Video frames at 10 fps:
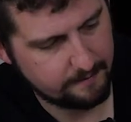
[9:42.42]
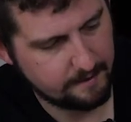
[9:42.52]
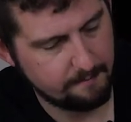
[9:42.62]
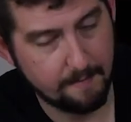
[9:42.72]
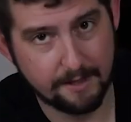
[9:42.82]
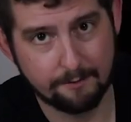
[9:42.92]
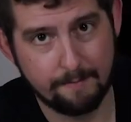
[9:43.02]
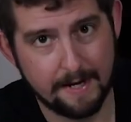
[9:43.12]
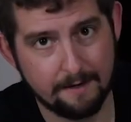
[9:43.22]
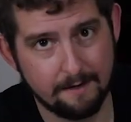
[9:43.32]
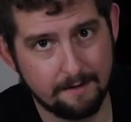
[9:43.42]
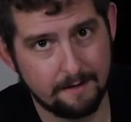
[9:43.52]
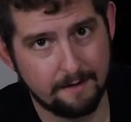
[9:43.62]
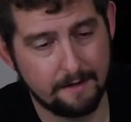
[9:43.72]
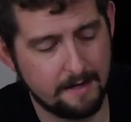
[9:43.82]
a much better
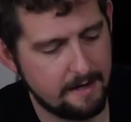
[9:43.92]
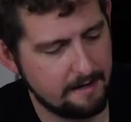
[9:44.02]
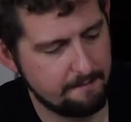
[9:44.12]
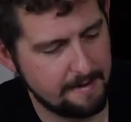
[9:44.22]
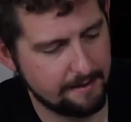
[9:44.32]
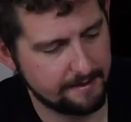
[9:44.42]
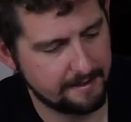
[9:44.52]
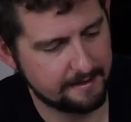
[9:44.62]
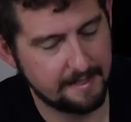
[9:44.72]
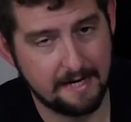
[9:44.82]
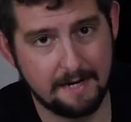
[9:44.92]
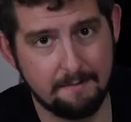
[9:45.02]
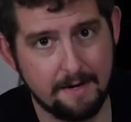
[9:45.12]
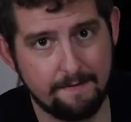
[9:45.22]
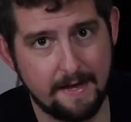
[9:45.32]
mounting scheme
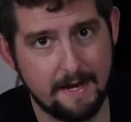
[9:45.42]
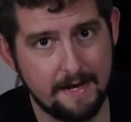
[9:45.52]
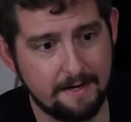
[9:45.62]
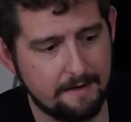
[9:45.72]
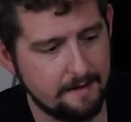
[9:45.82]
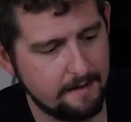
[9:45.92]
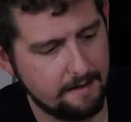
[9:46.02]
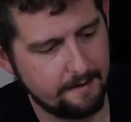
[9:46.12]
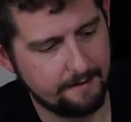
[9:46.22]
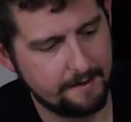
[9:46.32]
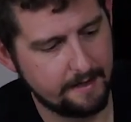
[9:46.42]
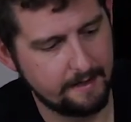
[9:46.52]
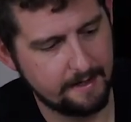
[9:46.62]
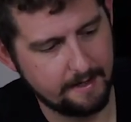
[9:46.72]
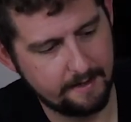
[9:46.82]
if they had
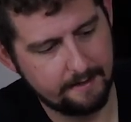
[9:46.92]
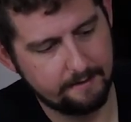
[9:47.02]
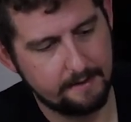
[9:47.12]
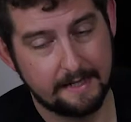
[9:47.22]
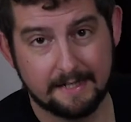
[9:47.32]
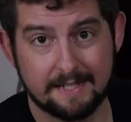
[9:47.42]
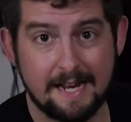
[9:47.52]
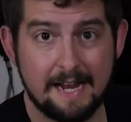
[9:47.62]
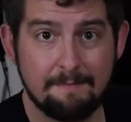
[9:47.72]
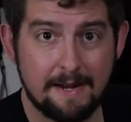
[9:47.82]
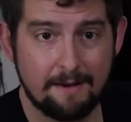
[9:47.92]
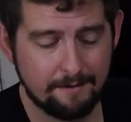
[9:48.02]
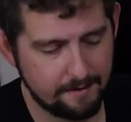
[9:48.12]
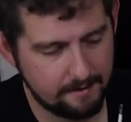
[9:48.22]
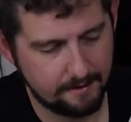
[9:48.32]
done like a side
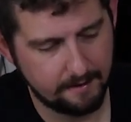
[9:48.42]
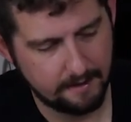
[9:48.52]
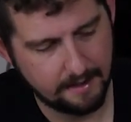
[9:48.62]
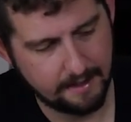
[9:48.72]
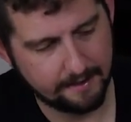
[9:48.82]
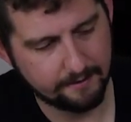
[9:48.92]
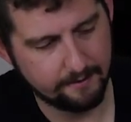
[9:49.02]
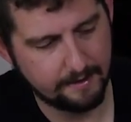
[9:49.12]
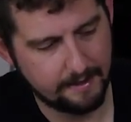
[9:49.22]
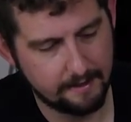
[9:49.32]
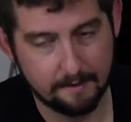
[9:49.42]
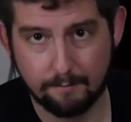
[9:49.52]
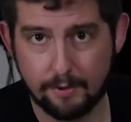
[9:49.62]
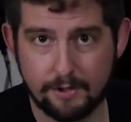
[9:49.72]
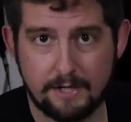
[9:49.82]
mount so that it could
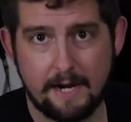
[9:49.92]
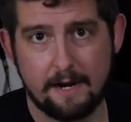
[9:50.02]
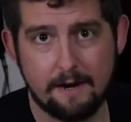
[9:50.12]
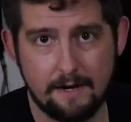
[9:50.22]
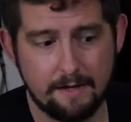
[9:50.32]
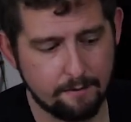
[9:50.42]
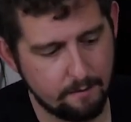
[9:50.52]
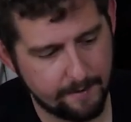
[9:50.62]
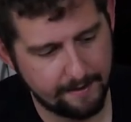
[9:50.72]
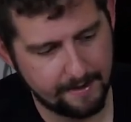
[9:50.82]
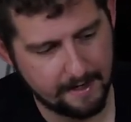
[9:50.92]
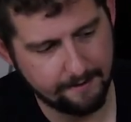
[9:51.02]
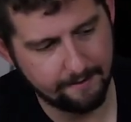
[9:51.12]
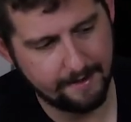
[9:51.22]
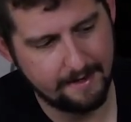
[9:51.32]
push air either one way or the
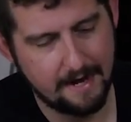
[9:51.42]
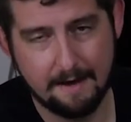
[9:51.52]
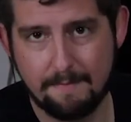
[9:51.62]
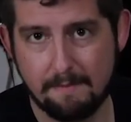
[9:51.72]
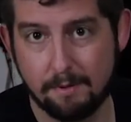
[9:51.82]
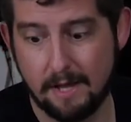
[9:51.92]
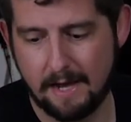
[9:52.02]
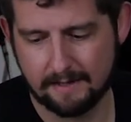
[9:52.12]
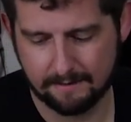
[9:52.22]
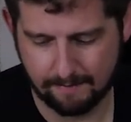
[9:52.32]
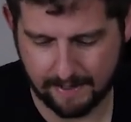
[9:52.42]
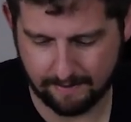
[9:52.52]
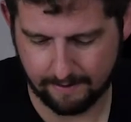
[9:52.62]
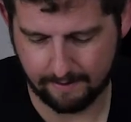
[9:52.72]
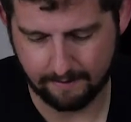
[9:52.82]
other and not be blocked by
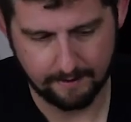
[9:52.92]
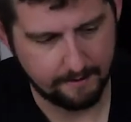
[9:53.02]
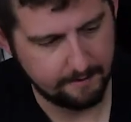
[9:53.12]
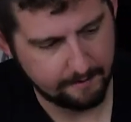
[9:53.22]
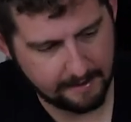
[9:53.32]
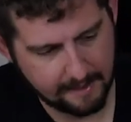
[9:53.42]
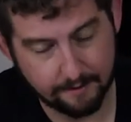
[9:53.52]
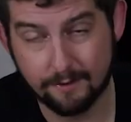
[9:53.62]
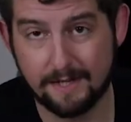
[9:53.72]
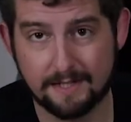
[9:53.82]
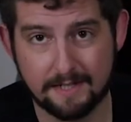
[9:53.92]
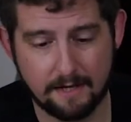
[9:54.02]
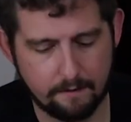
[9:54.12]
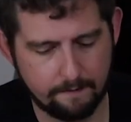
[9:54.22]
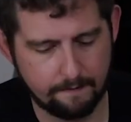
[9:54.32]
the gantry
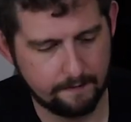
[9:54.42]
itself.